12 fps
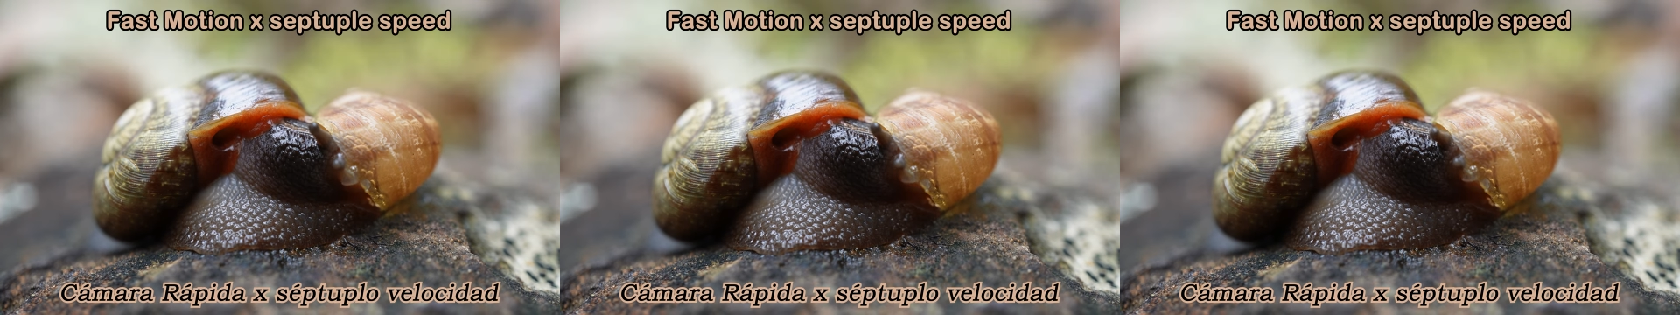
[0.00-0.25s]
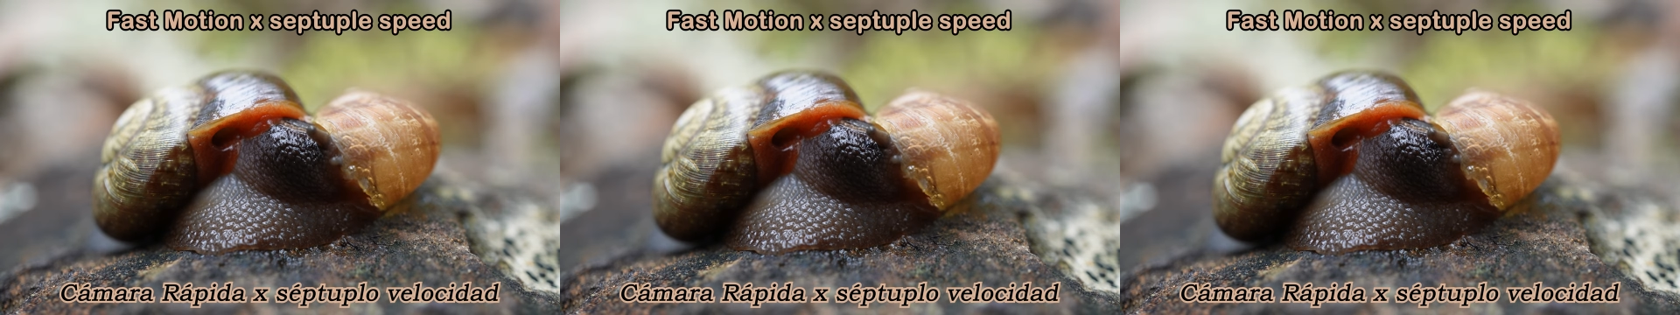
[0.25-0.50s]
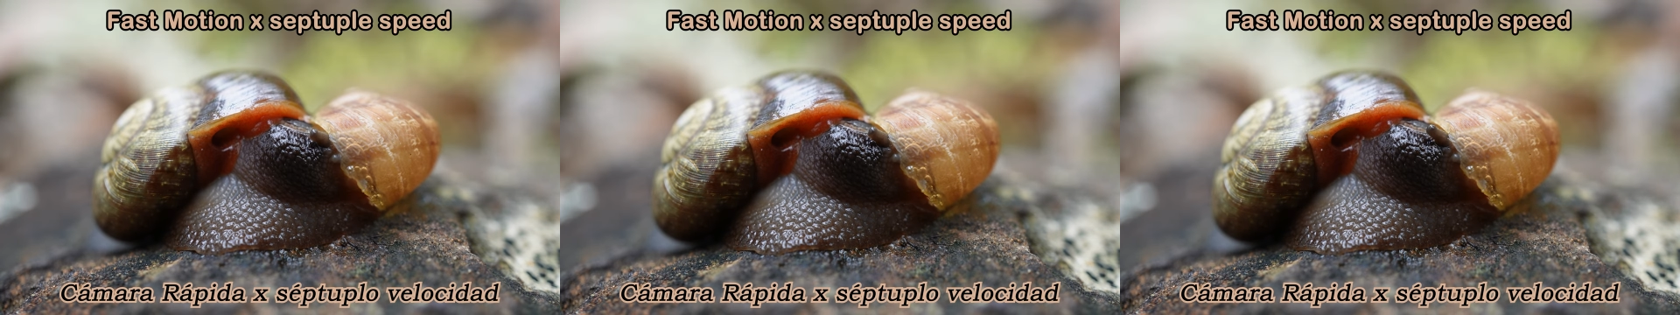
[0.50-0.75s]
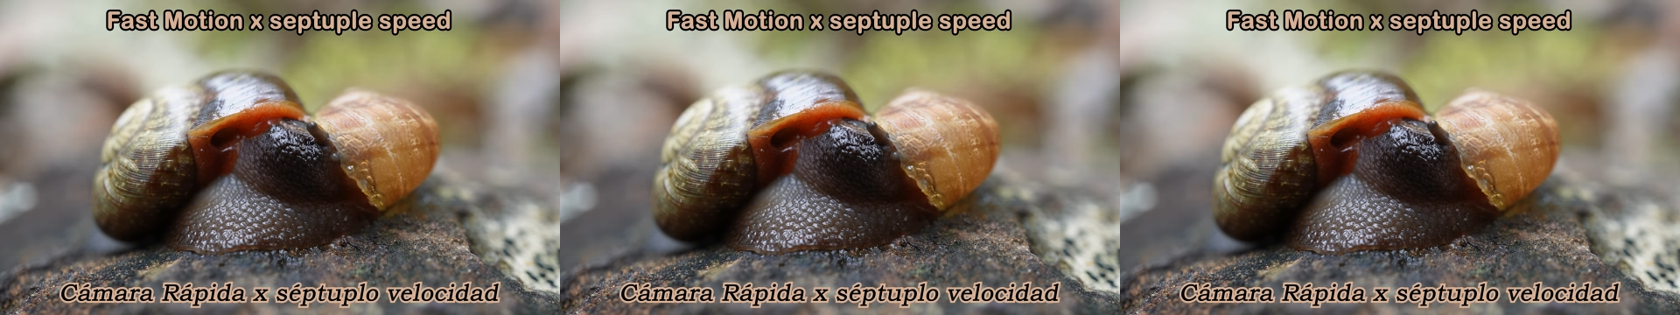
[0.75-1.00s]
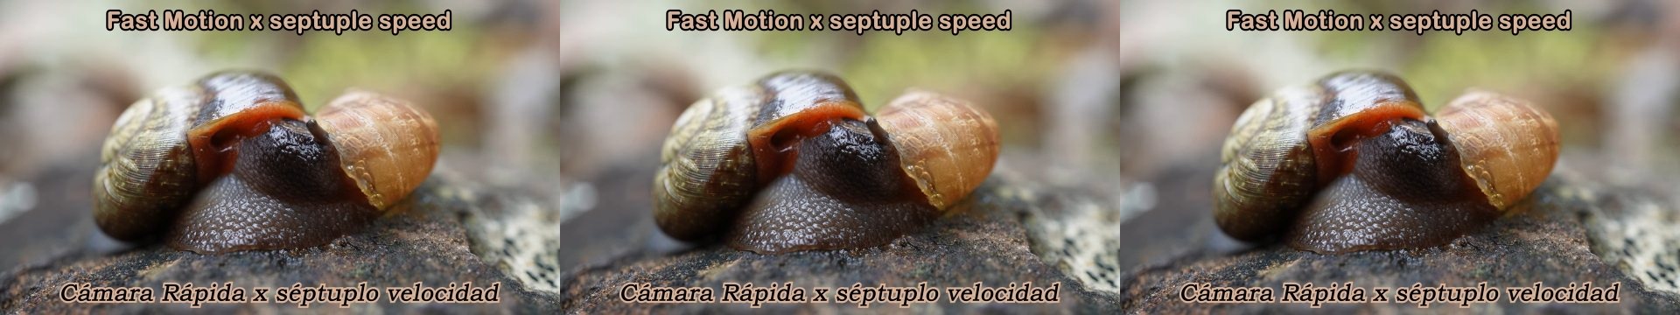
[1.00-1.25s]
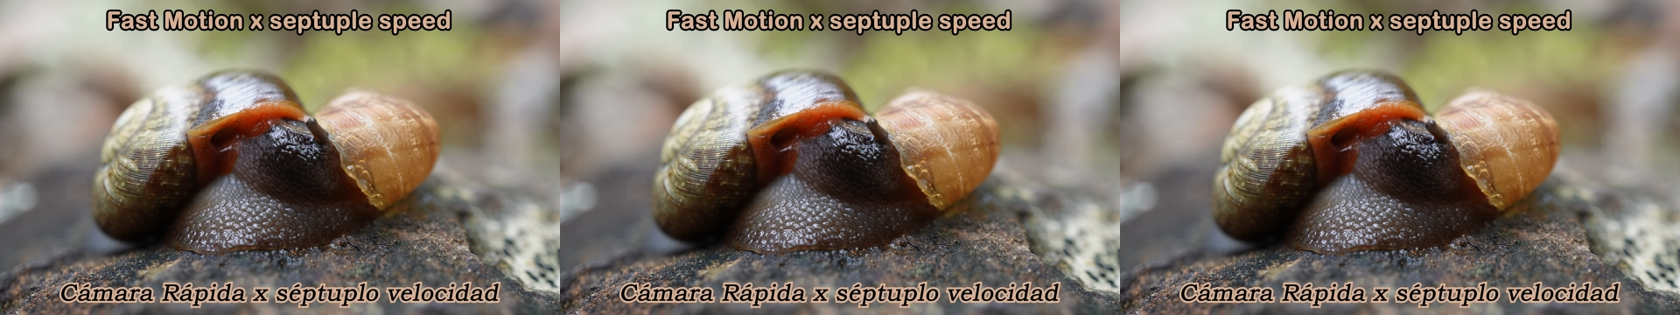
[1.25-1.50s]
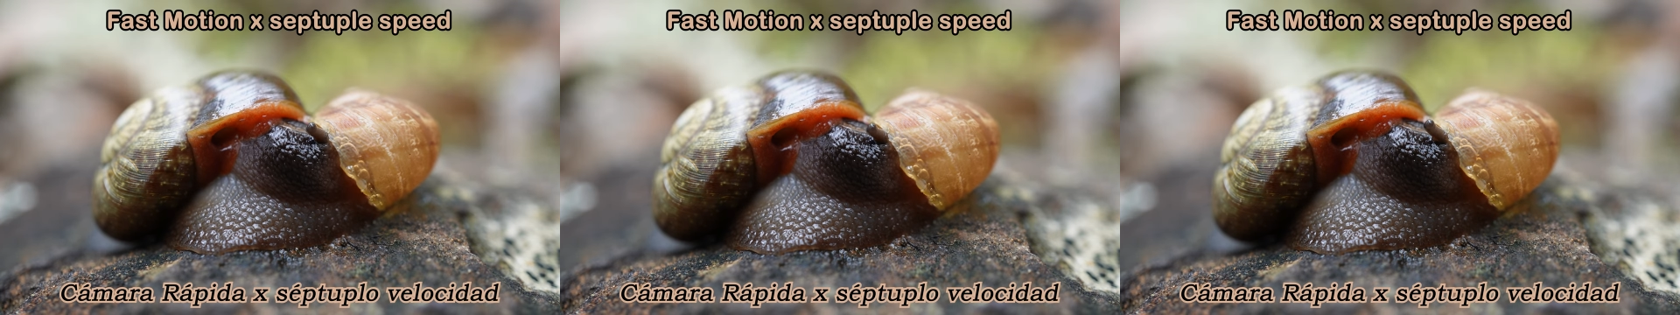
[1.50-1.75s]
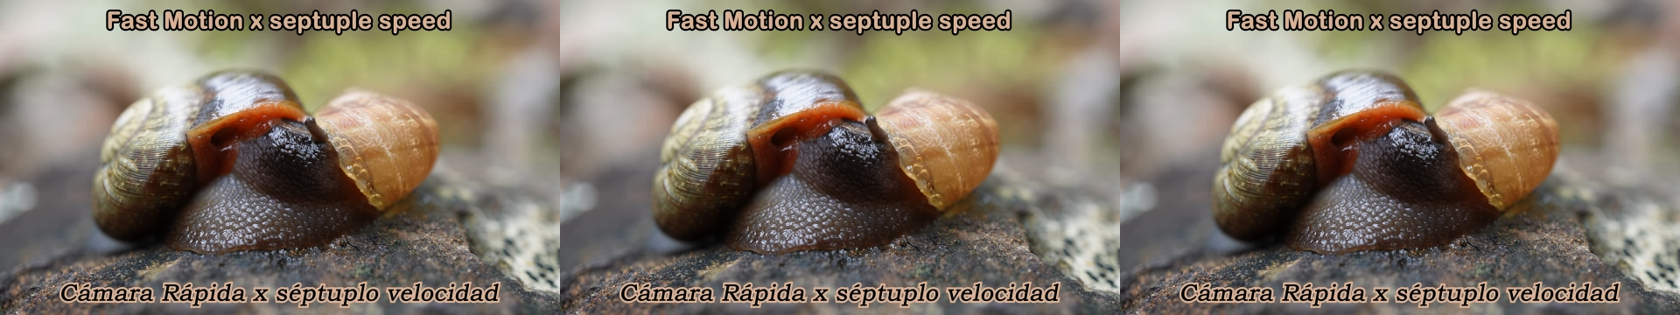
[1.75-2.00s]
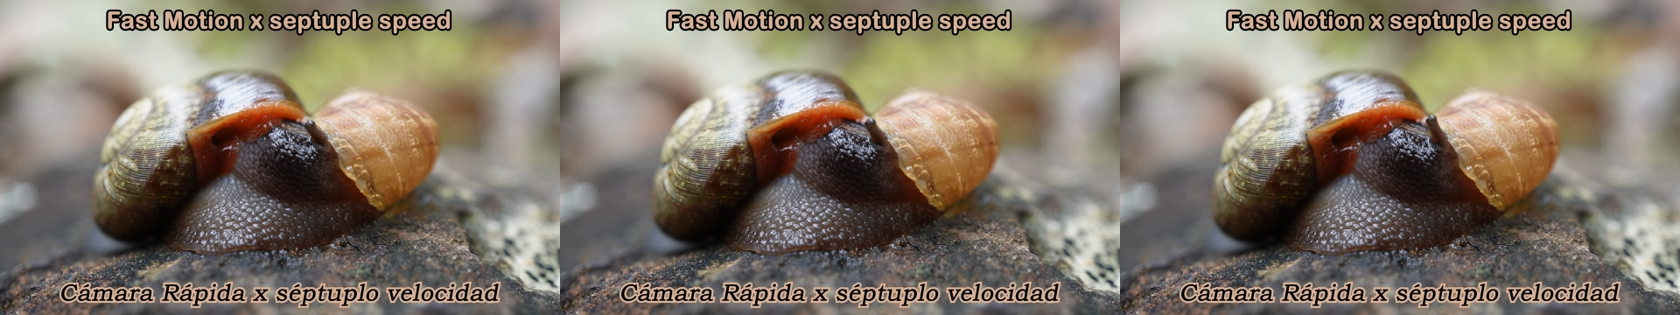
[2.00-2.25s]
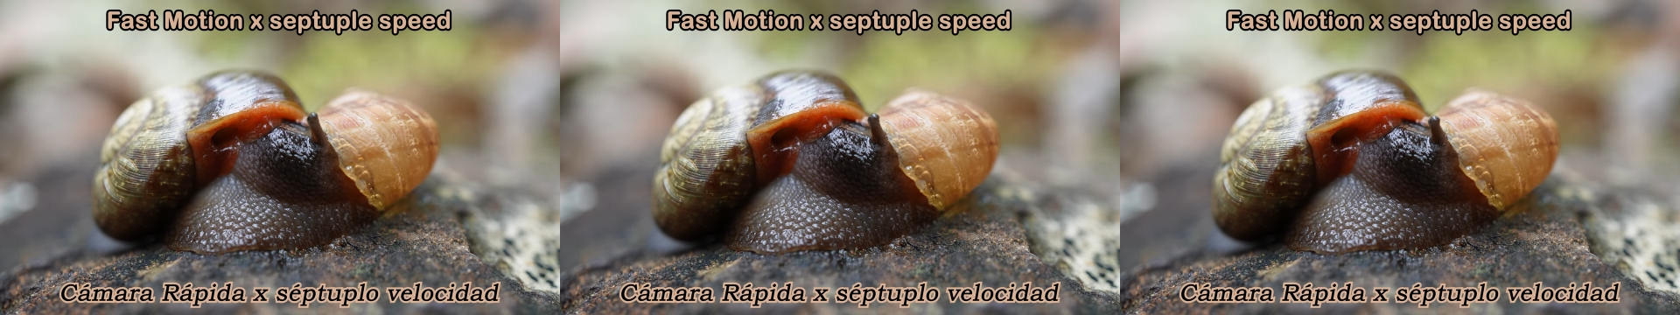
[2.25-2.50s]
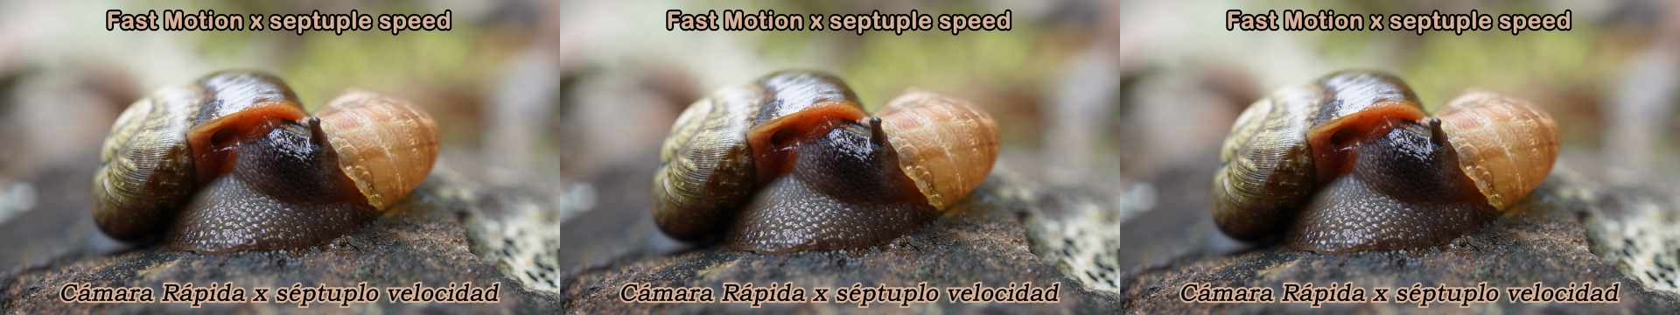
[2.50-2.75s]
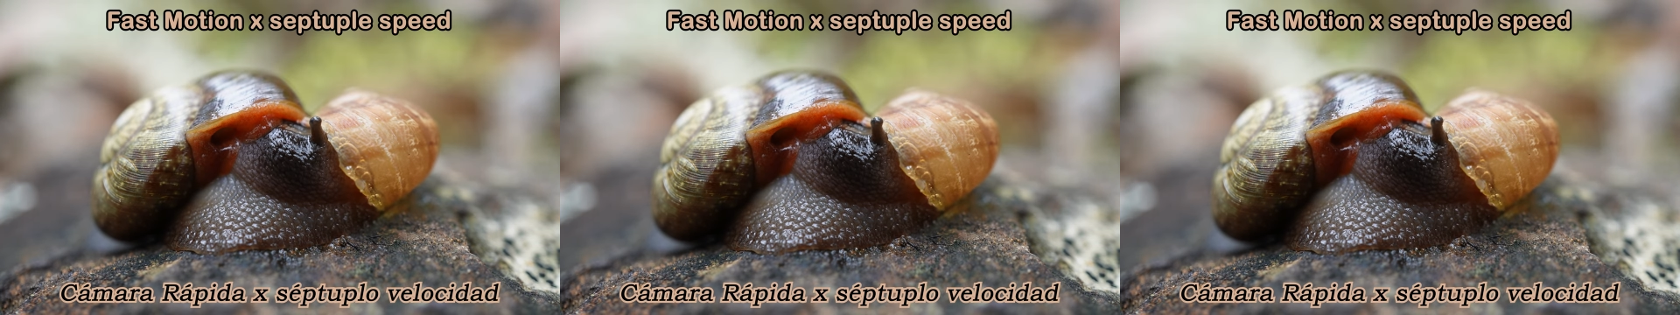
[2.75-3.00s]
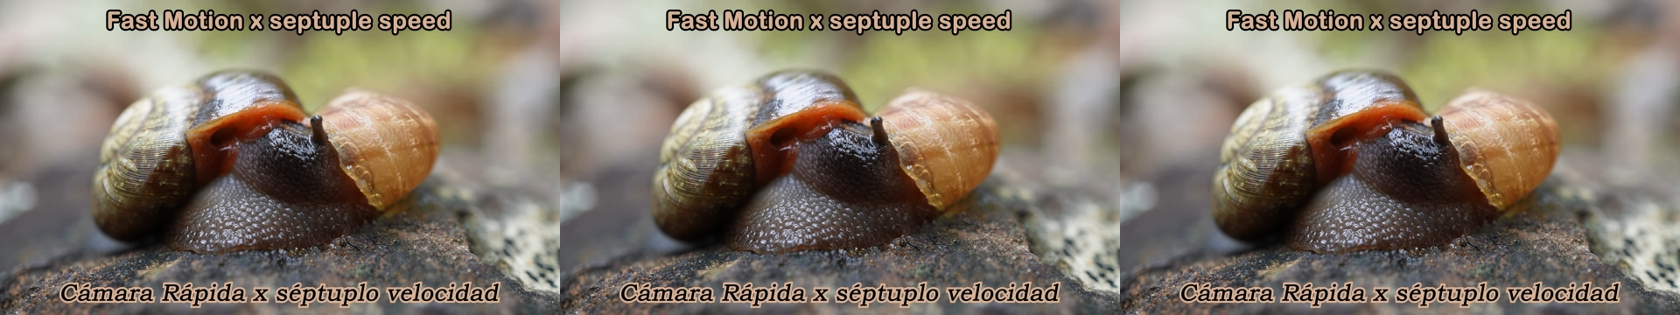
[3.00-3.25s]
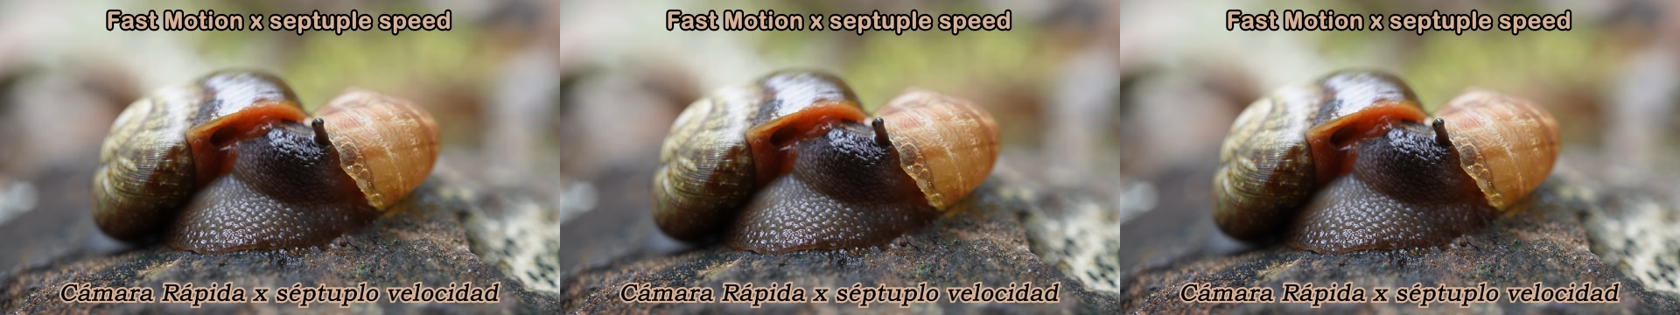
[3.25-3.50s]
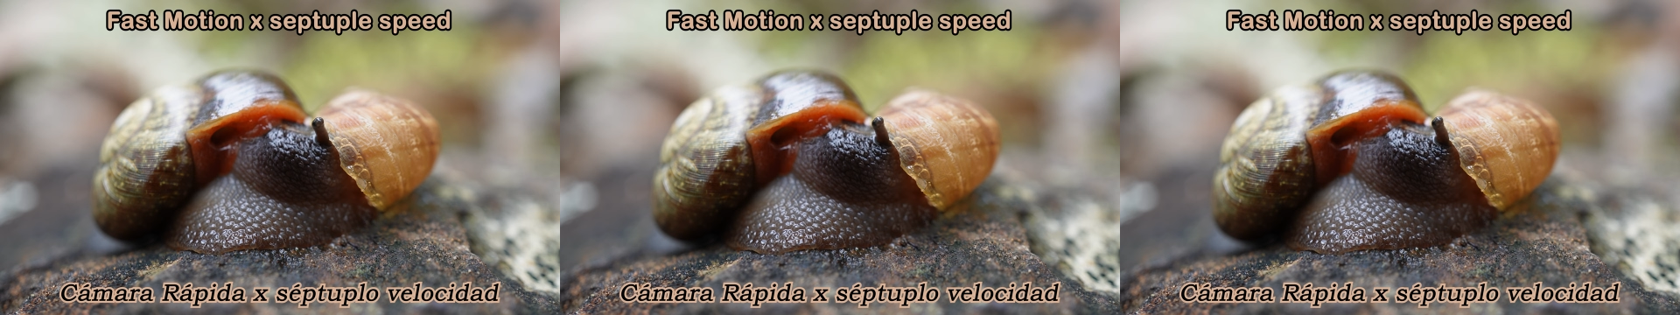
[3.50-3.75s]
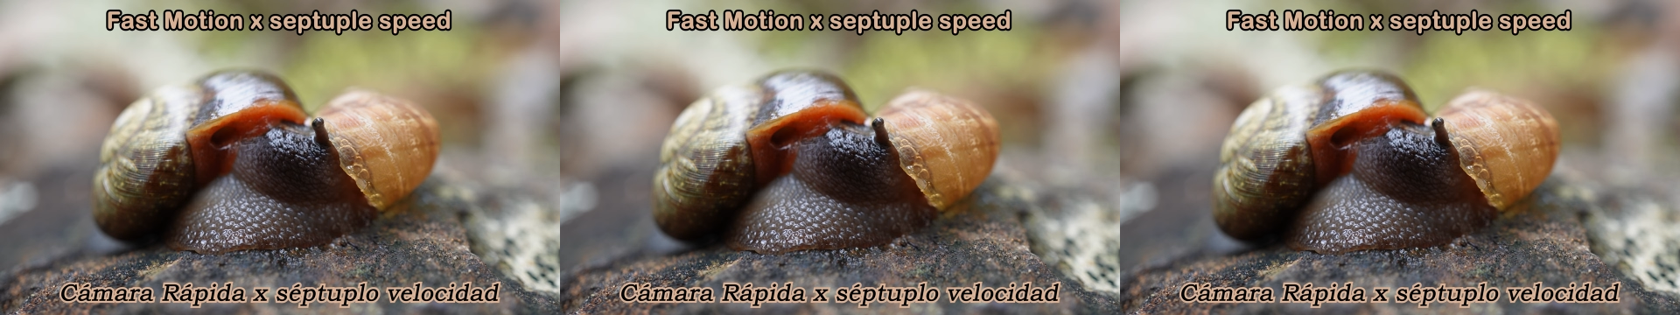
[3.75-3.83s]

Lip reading: [unreadable: no face in view]